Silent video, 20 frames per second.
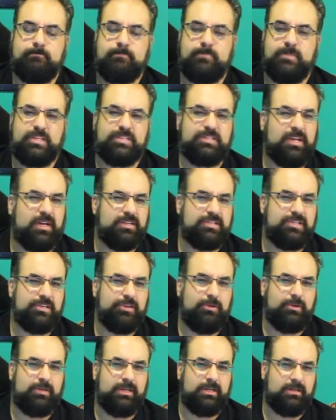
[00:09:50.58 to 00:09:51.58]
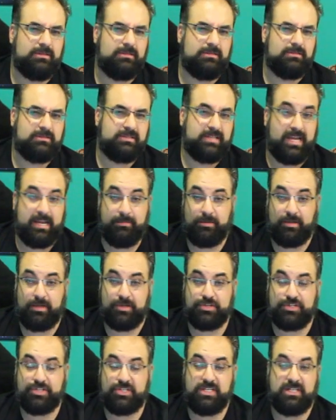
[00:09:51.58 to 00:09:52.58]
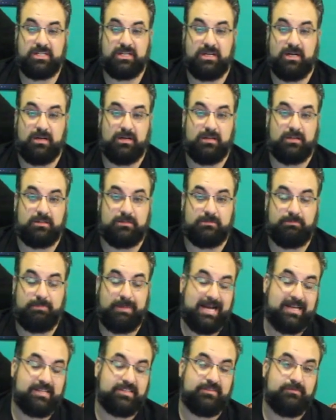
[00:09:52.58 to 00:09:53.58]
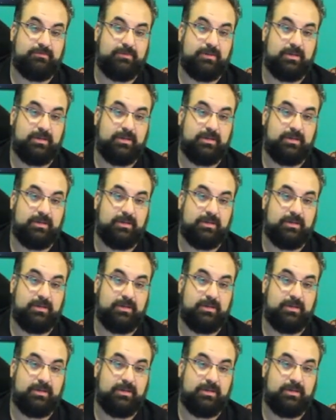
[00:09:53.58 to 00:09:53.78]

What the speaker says: There's also a little table on your sheet called passive...